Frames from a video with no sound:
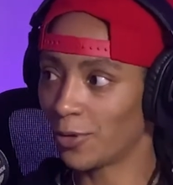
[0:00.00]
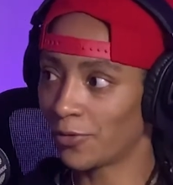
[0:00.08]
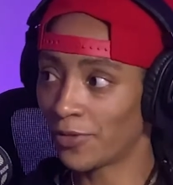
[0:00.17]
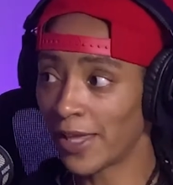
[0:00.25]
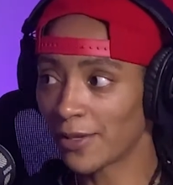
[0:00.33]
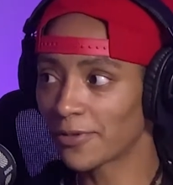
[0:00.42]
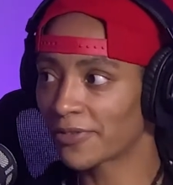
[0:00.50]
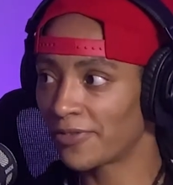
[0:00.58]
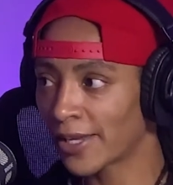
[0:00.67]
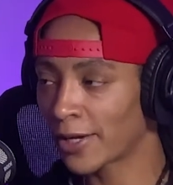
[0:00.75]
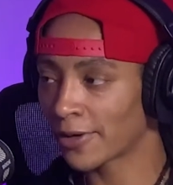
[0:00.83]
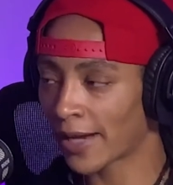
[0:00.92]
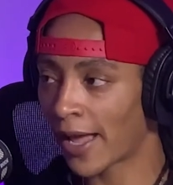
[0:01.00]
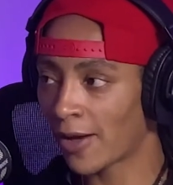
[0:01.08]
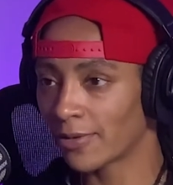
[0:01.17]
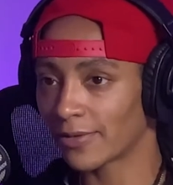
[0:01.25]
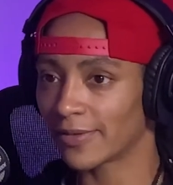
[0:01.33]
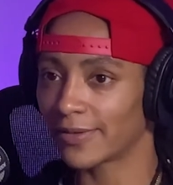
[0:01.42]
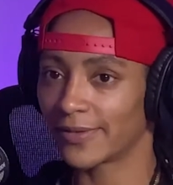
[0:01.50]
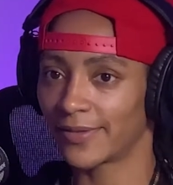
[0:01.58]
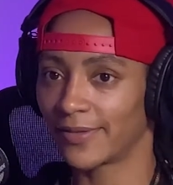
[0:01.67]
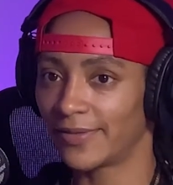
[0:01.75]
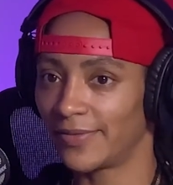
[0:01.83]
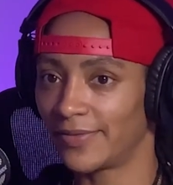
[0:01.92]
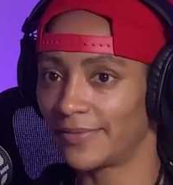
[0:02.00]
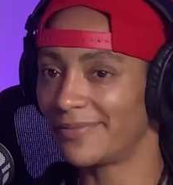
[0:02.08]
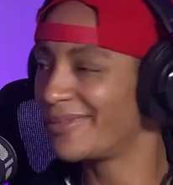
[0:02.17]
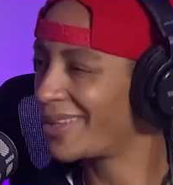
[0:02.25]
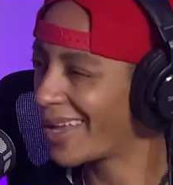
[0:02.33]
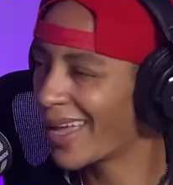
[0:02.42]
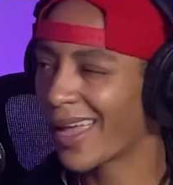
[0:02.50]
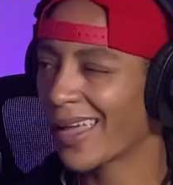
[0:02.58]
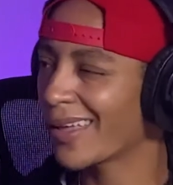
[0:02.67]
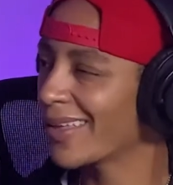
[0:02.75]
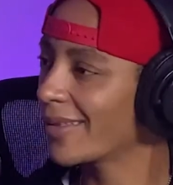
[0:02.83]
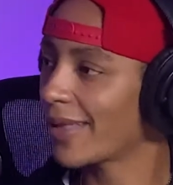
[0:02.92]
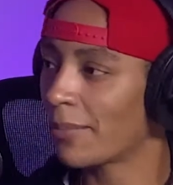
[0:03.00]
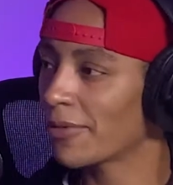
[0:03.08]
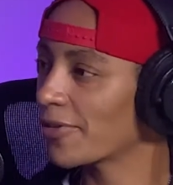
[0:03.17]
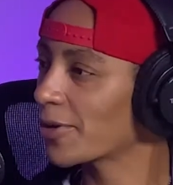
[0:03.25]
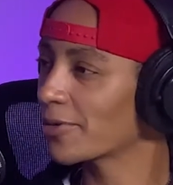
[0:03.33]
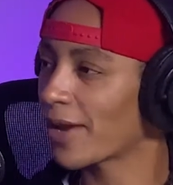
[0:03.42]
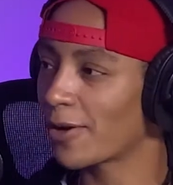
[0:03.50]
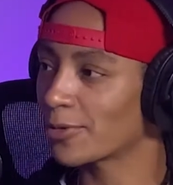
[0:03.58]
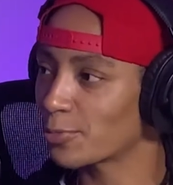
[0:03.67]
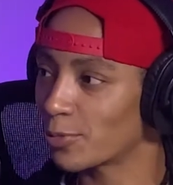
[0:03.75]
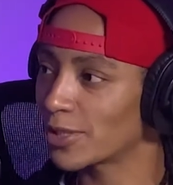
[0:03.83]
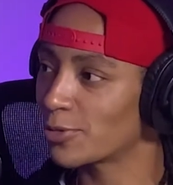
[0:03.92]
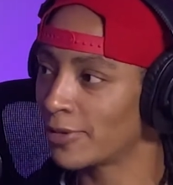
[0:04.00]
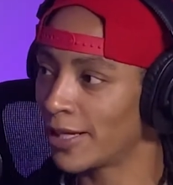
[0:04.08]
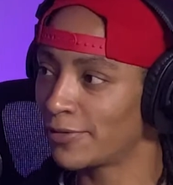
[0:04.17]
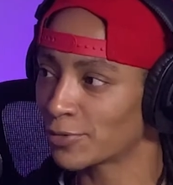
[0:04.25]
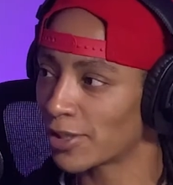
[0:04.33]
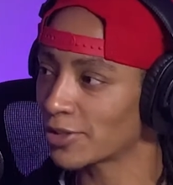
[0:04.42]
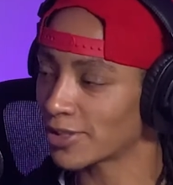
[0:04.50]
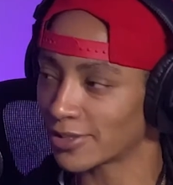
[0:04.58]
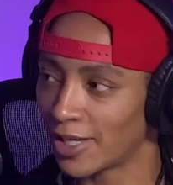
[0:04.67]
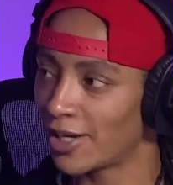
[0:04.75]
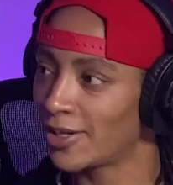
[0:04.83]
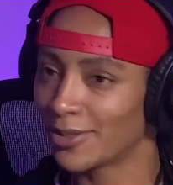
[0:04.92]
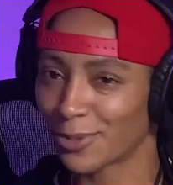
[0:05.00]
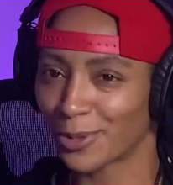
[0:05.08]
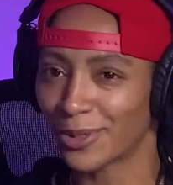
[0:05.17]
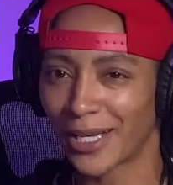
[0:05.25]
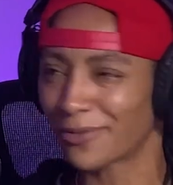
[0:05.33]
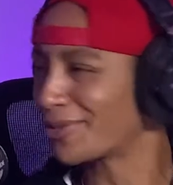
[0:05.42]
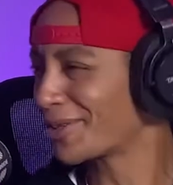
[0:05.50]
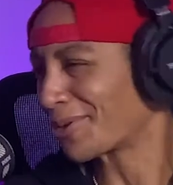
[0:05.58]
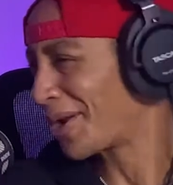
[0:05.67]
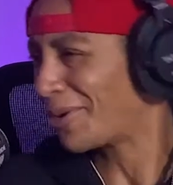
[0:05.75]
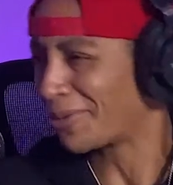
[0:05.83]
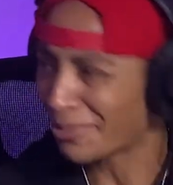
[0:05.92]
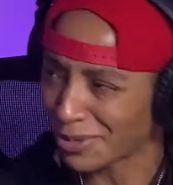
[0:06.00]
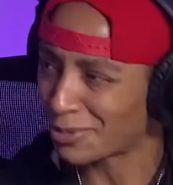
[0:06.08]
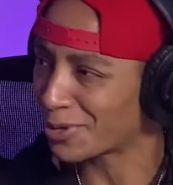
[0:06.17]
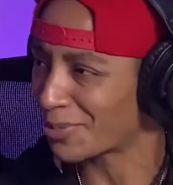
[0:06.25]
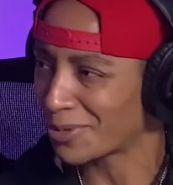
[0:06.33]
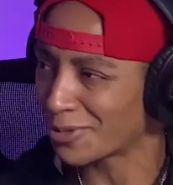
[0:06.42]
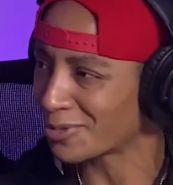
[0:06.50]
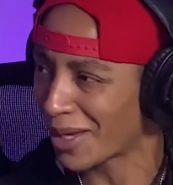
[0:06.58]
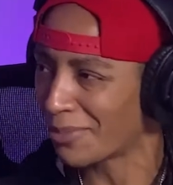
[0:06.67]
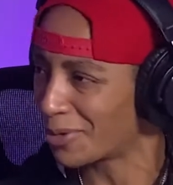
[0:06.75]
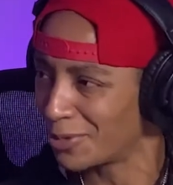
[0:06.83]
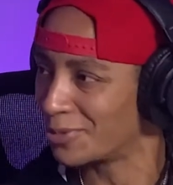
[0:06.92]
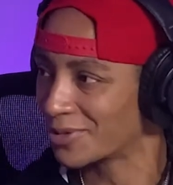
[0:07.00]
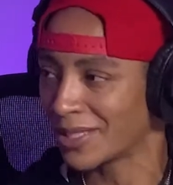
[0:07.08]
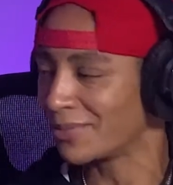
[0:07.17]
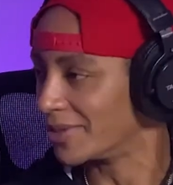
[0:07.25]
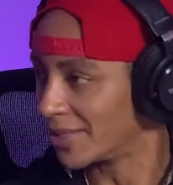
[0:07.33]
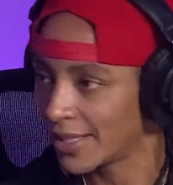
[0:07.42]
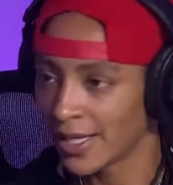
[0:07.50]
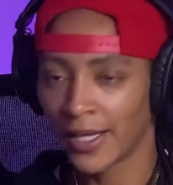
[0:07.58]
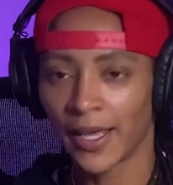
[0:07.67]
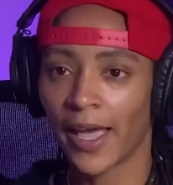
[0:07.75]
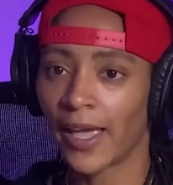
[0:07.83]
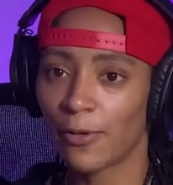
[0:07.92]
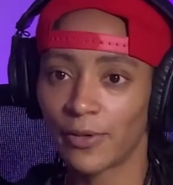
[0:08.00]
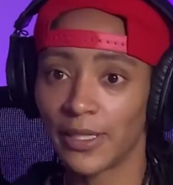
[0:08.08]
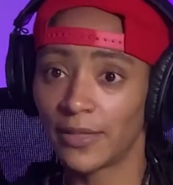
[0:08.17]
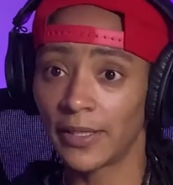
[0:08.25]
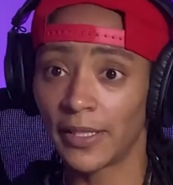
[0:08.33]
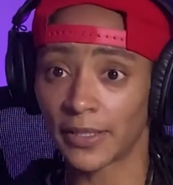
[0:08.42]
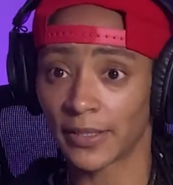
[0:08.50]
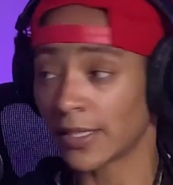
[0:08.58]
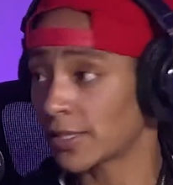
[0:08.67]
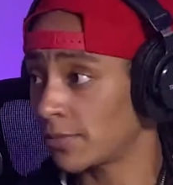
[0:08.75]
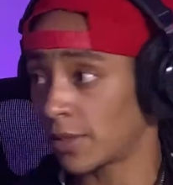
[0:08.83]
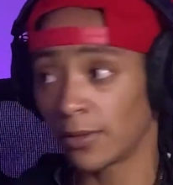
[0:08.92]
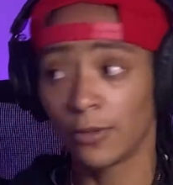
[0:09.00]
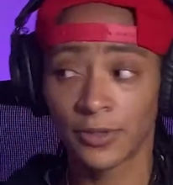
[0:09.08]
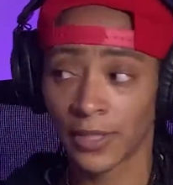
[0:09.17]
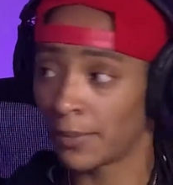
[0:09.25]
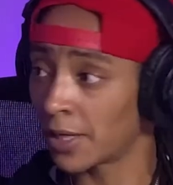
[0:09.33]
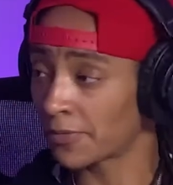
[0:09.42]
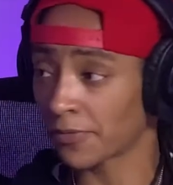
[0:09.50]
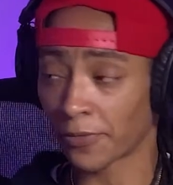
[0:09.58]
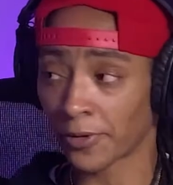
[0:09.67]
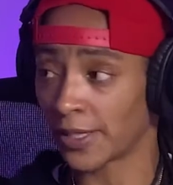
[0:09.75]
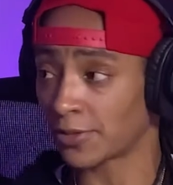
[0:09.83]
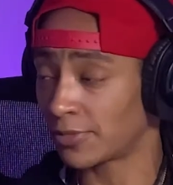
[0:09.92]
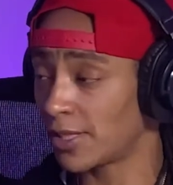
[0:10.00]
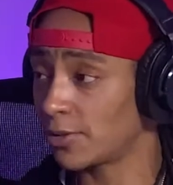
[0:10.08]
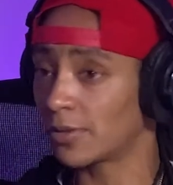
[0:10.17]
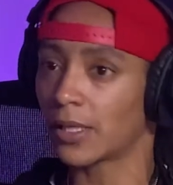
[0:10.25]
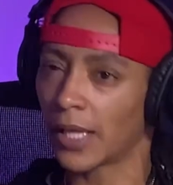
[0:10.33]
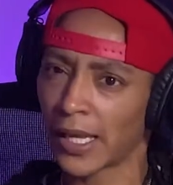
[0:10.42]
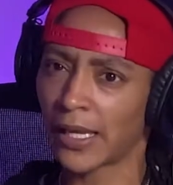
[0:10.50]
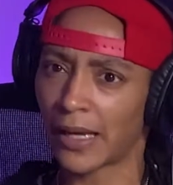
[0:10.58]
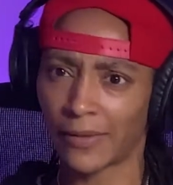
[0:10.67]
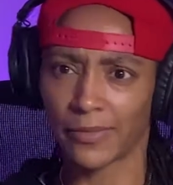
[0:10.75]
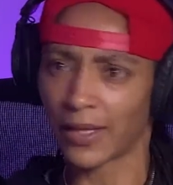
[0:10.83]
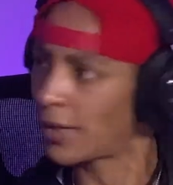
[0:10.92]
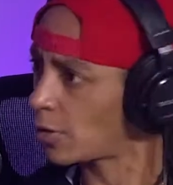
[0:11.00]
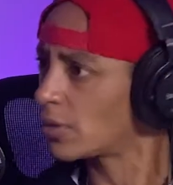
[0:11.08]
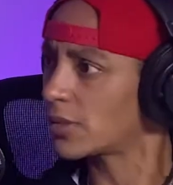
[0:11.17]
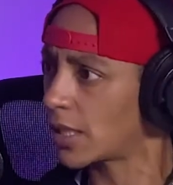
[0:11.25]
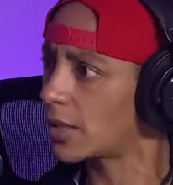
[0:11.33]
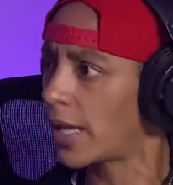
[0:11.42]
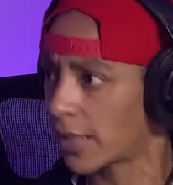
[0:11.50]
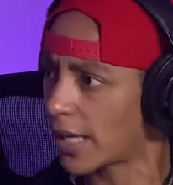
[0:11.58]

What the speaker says: You think you can figure it out? Yeah, I'm gonna figure it out. What do you have instructions? No, well, I can figure it out. I'm good for the computer, so I'm gonna Google something. Hey, we need this. Say something. Who's coming in from France? You think you? Yeah, I know what they like.